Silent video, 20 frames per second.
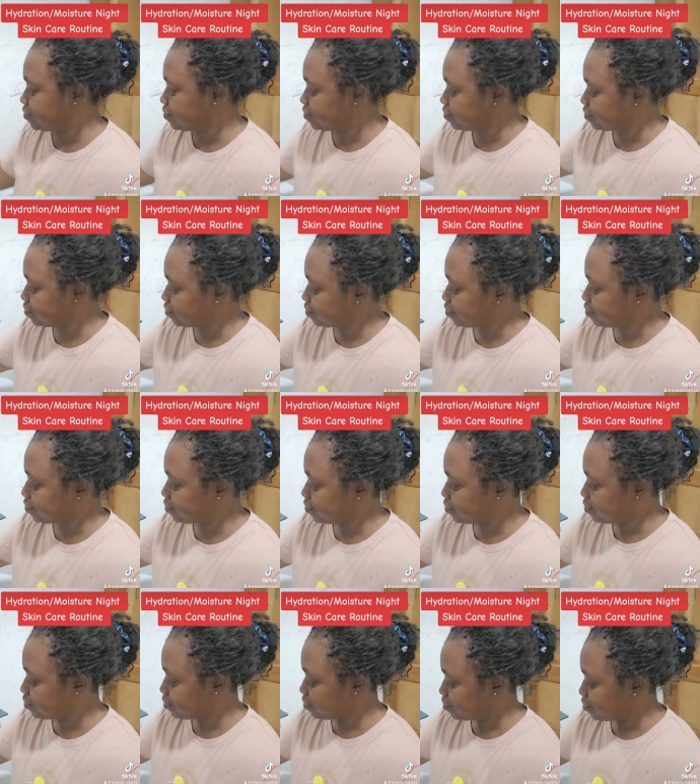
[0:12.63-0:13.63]
back
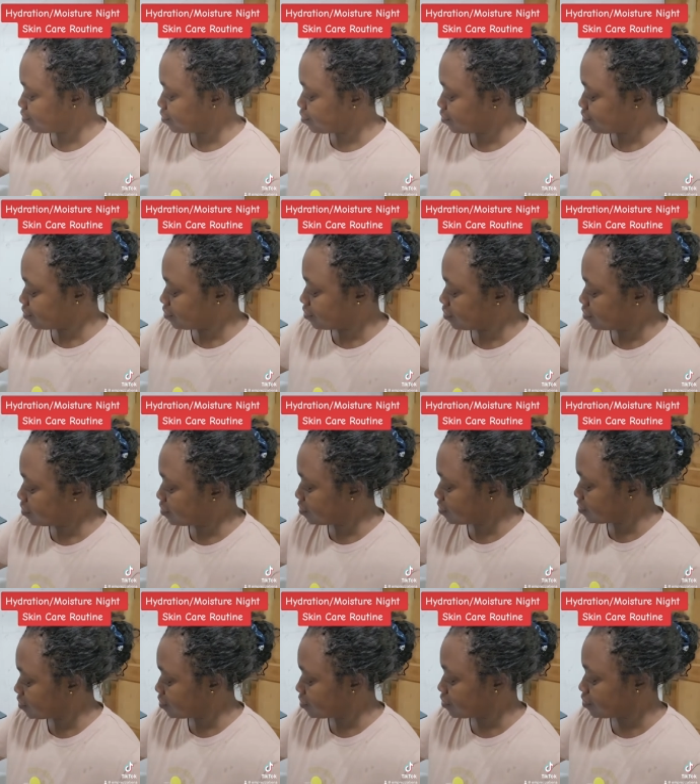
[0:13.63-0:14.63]
when I was serious with my
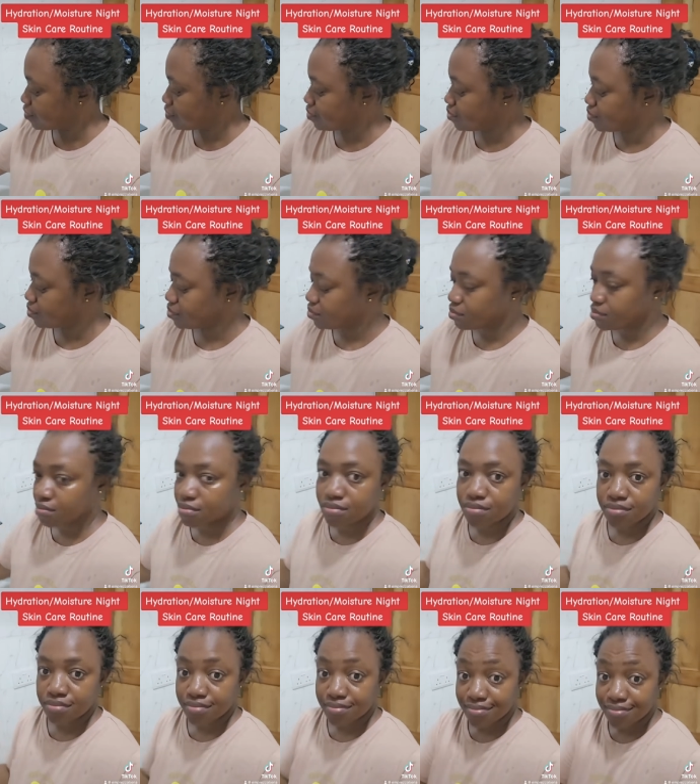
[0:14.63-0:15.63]
skincare,
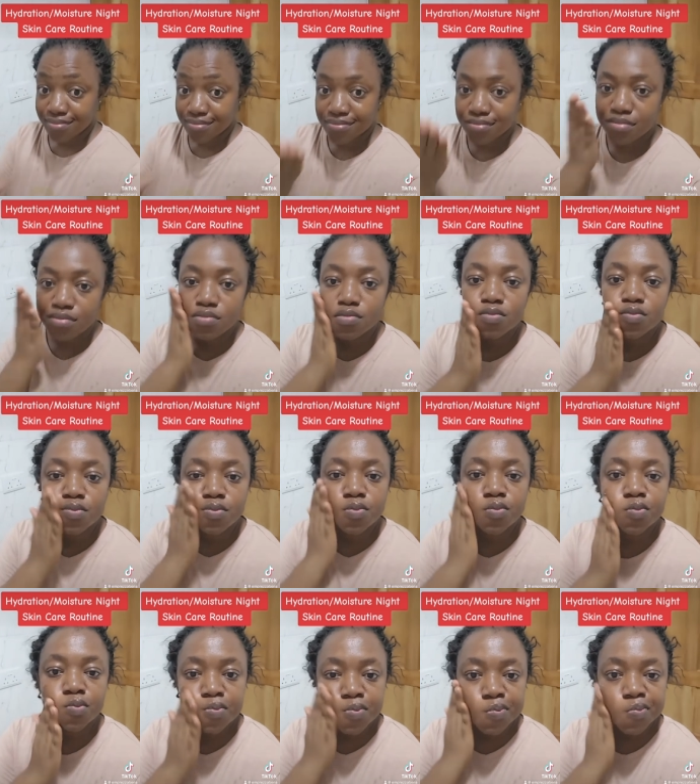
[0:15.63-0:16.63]
and
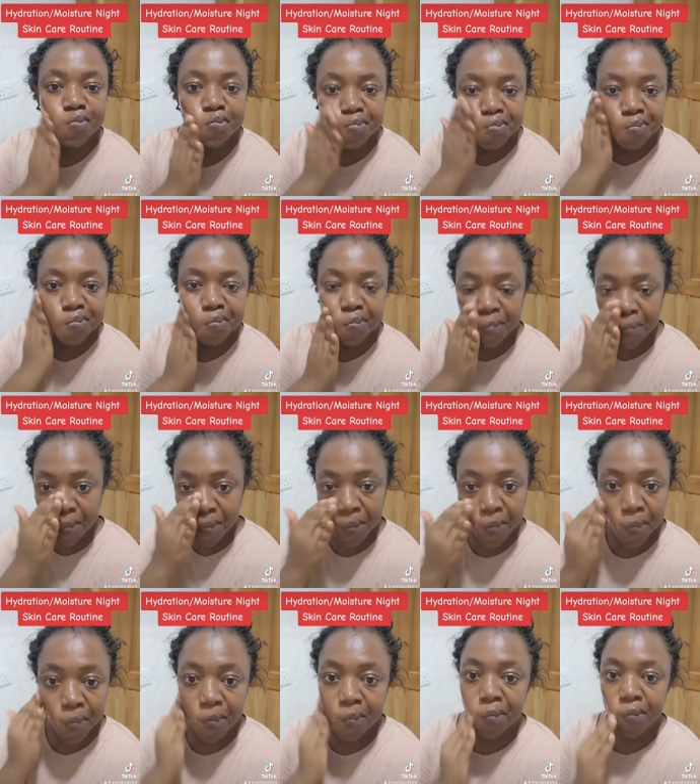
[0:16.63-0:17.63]
I'll be showing you that
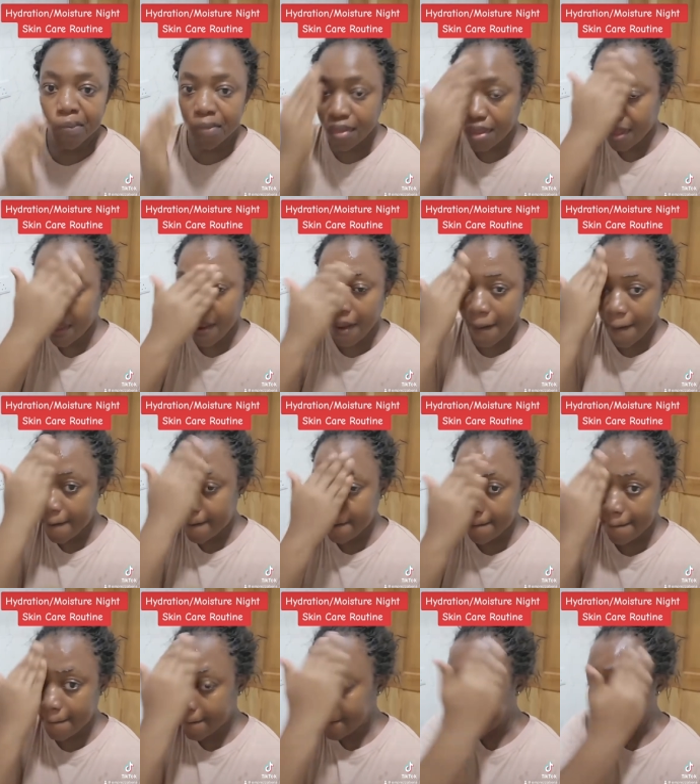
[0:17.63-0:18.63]
method
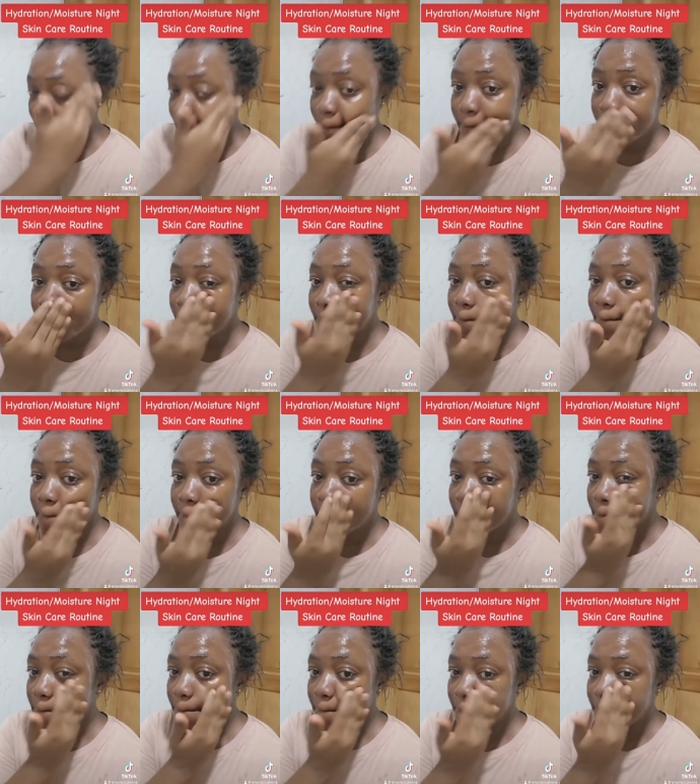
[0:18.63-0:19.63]
in this
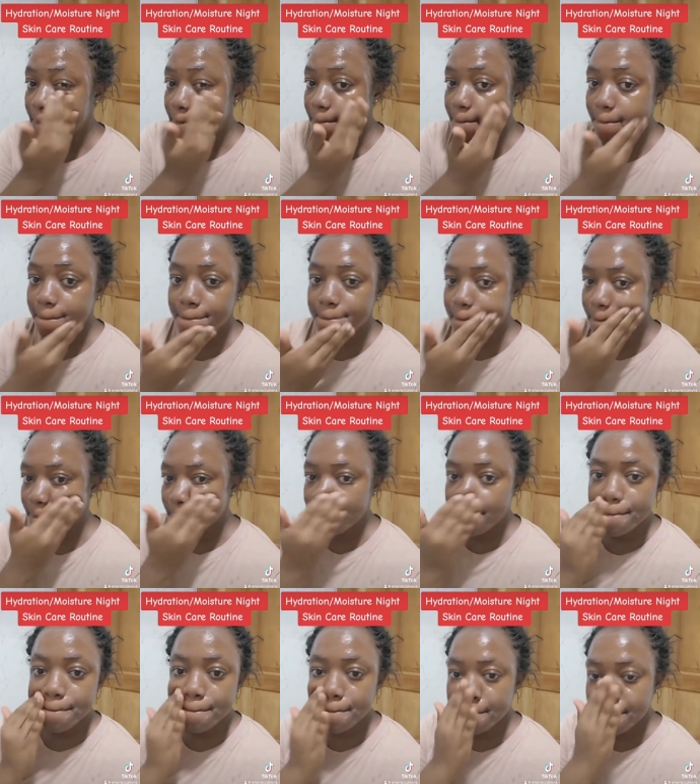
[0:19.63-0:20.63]
video.
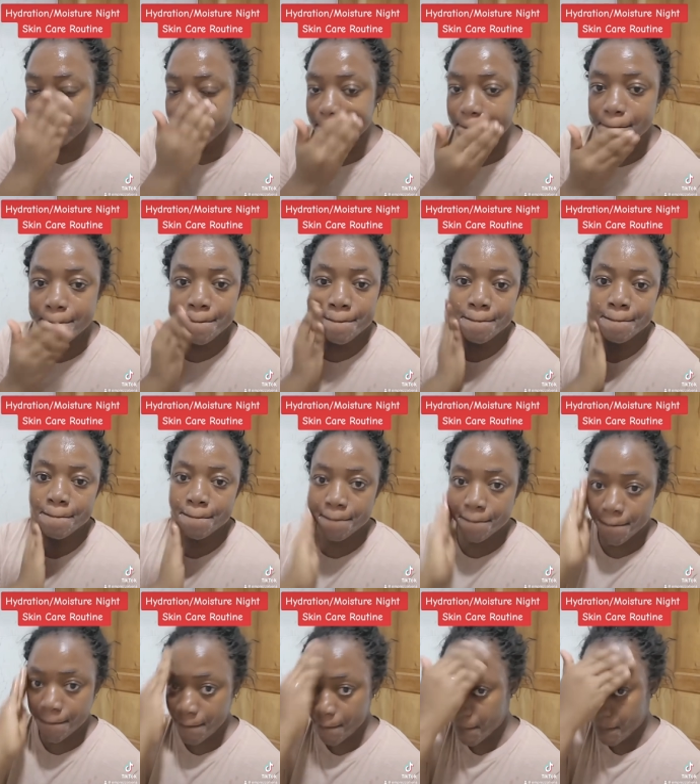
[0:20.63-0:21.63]
It is popularly
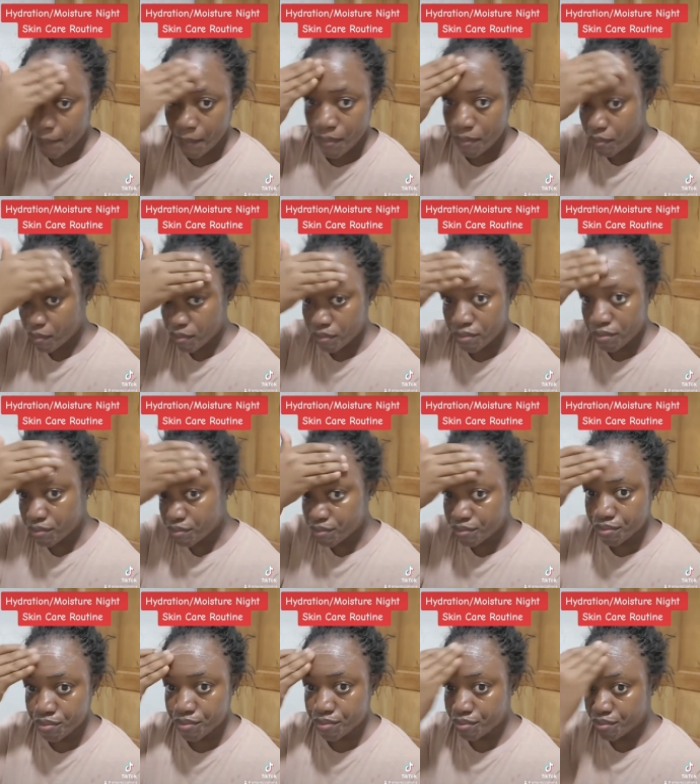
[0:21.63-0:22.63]
called
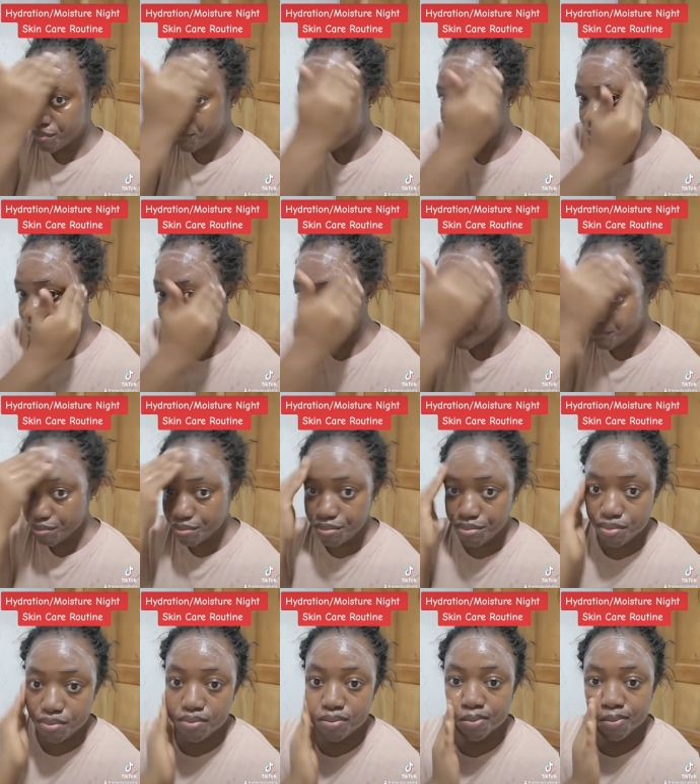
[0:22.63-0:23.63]
7
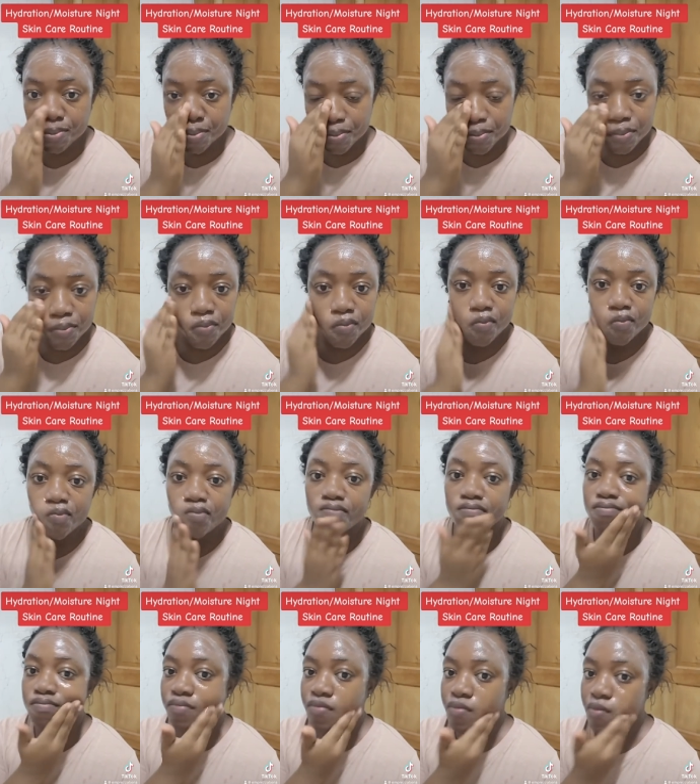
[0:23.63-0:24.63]
skins
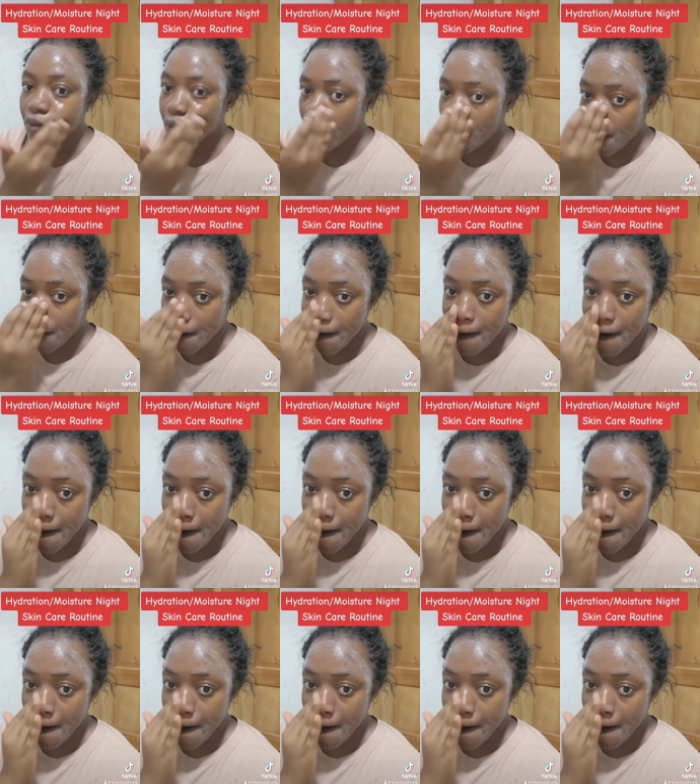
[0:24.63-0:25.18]
method.